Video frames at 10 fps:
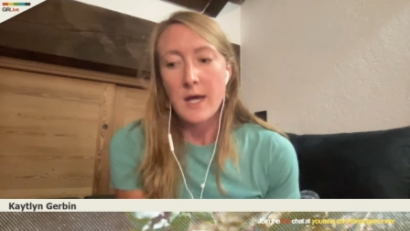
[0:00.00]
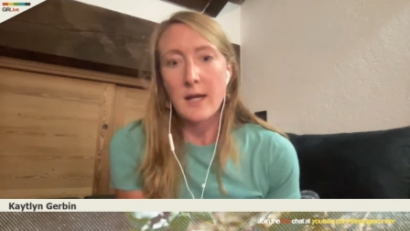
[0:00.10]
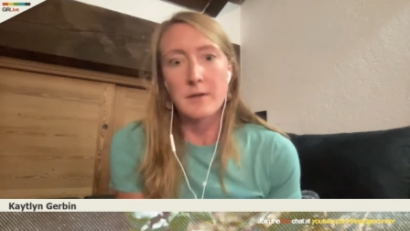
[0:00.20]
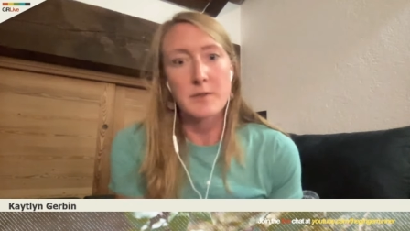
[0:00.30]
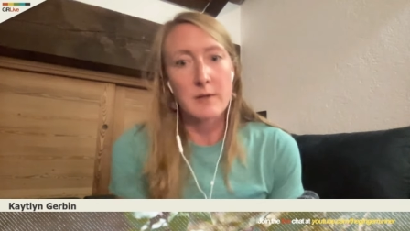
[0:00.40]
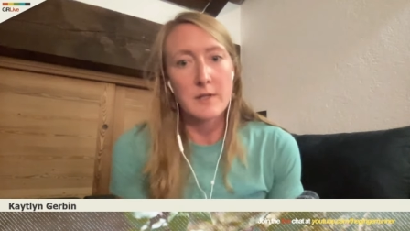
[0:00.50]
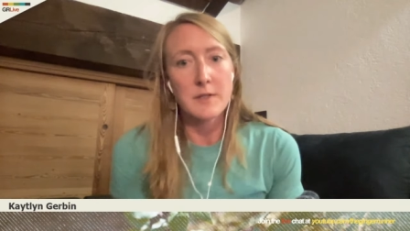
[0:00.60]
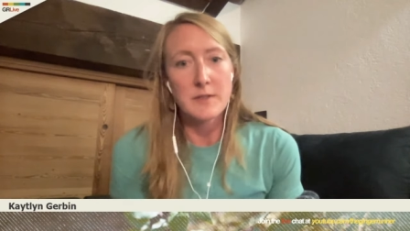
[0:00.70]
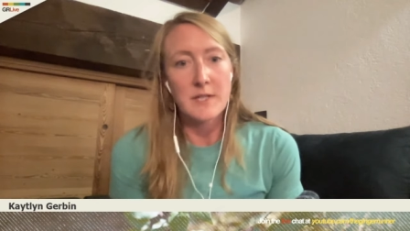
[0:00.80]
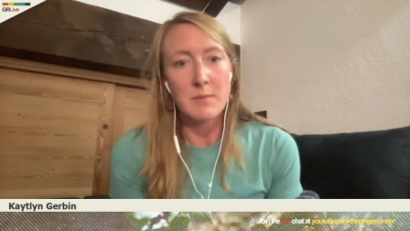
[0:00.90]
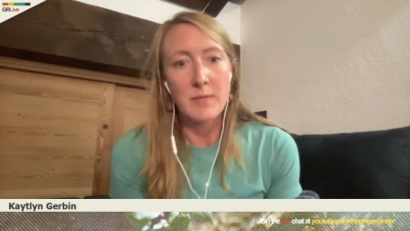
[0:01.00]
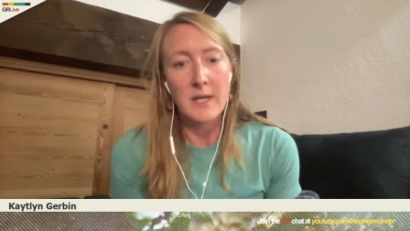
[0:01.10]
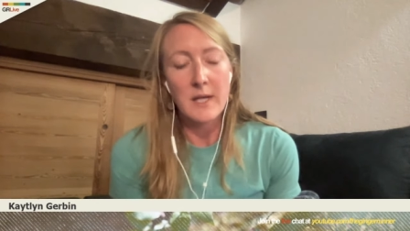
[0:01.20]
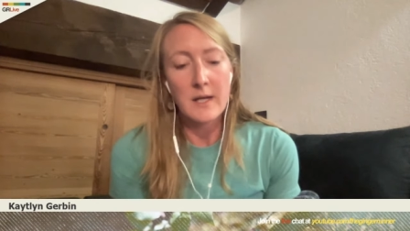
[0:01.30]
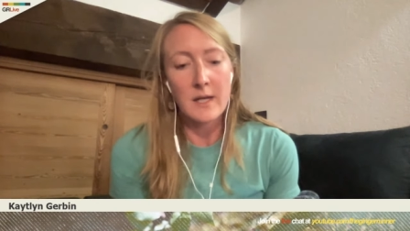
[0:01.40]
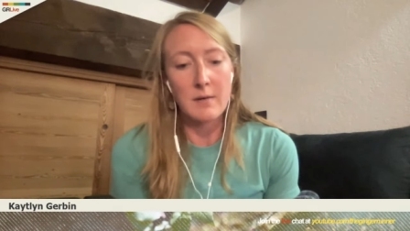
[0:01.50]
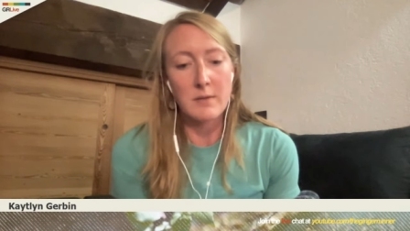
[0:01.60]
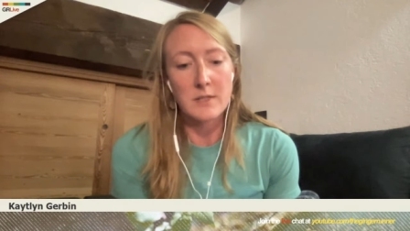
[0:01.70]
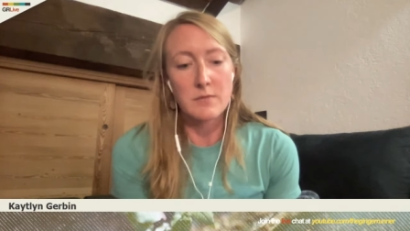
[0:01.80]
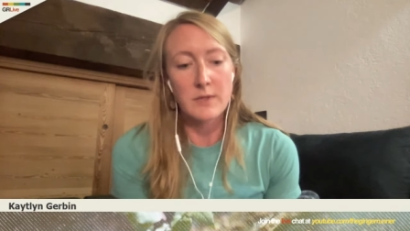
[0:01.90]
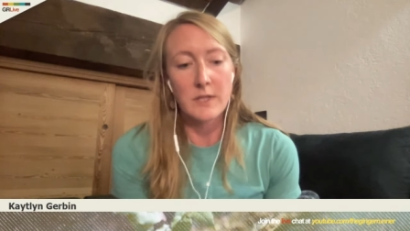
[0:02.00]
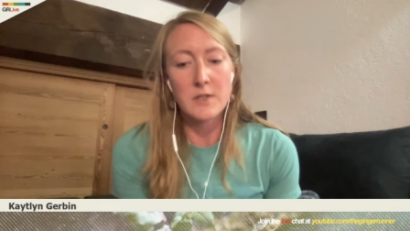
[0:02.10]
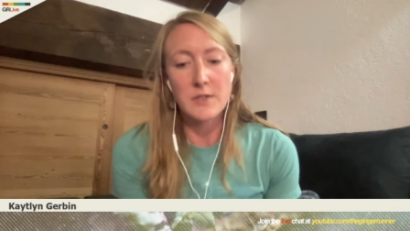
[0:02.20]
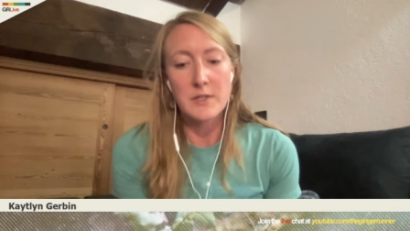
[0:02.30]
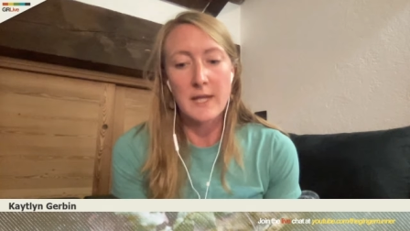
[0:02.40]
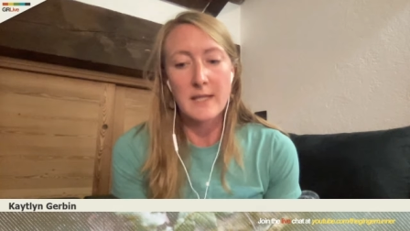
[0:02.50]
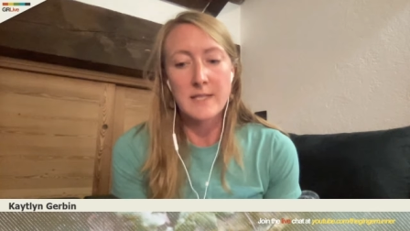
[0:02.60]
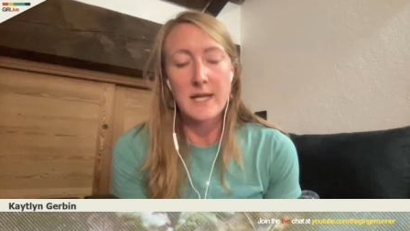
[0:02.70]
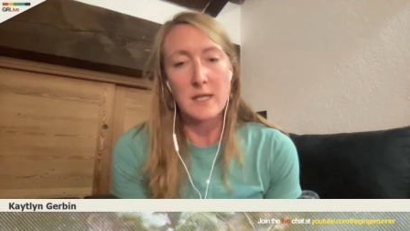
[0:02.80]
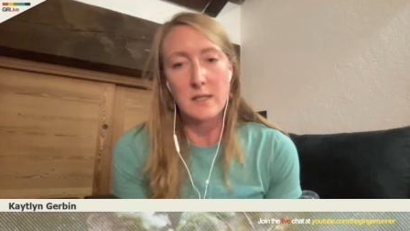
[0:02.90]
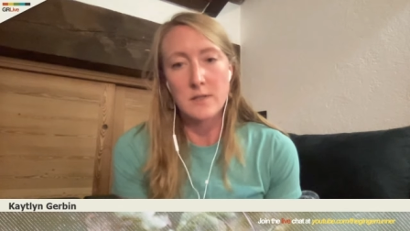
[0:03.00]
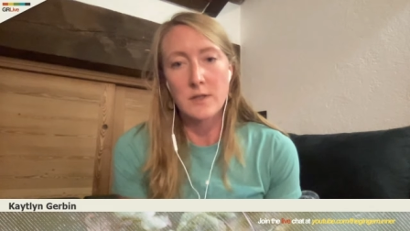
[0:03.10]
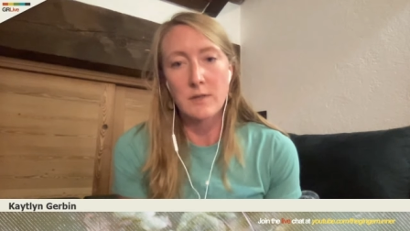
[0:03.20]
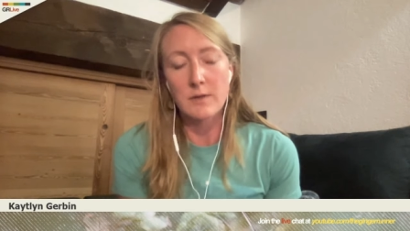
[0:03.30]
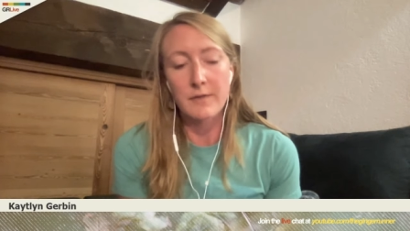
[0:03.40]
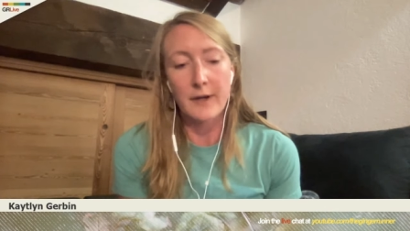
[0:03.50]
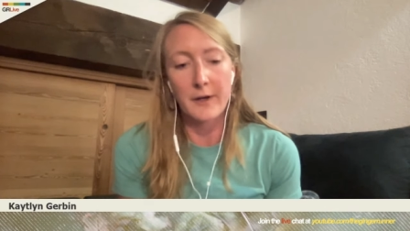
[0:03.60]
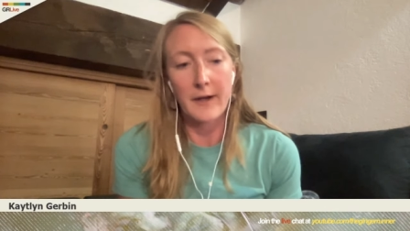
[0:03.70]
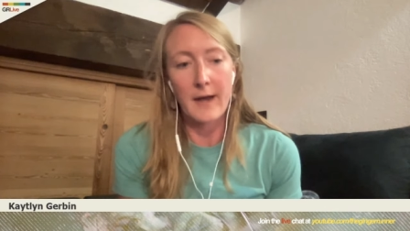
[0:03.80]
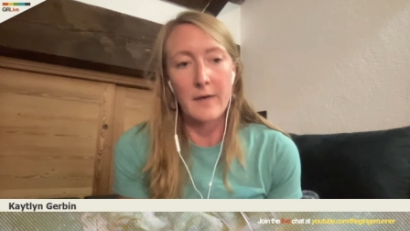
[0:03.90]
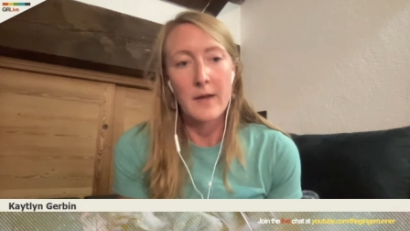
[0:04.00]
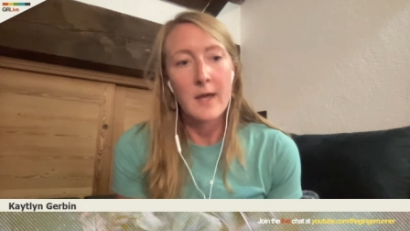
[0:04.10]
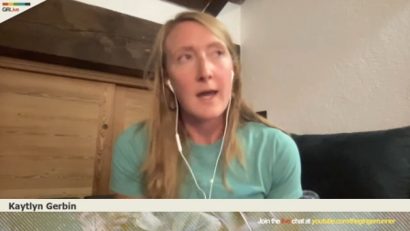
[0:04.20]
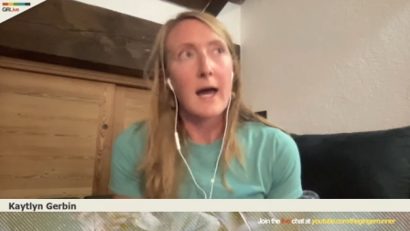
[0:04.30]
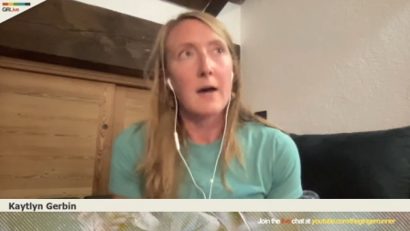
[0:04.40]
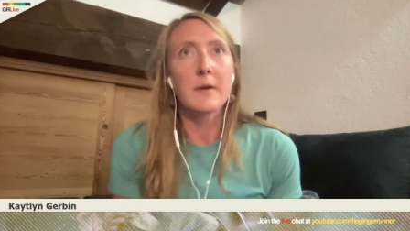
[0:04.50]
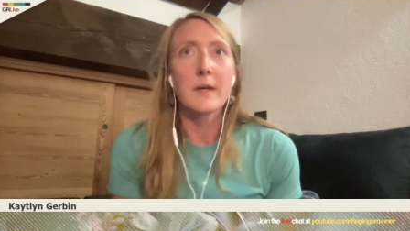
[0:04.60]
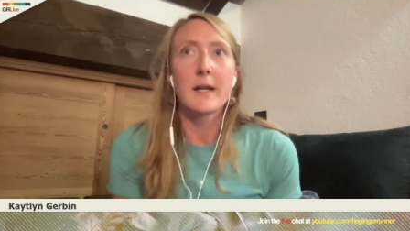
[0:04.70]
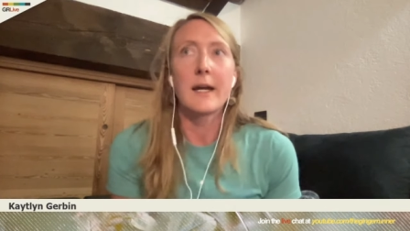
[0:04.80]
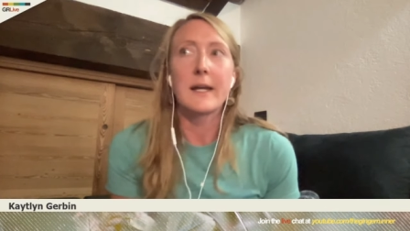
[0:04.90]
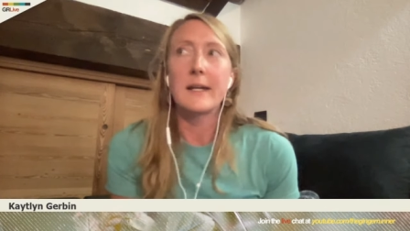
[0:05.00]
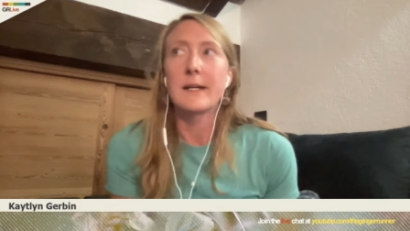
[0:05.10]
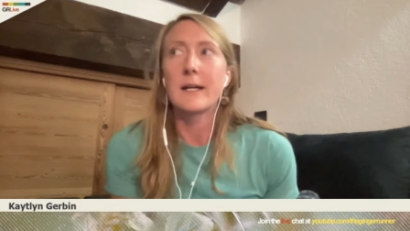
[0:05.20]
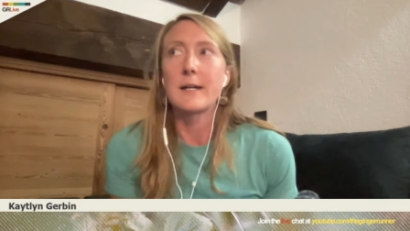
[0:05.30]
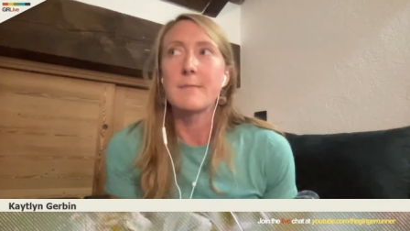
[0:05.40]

And I also wanted UTMB. And it was really just like taking the two and figuring out how could I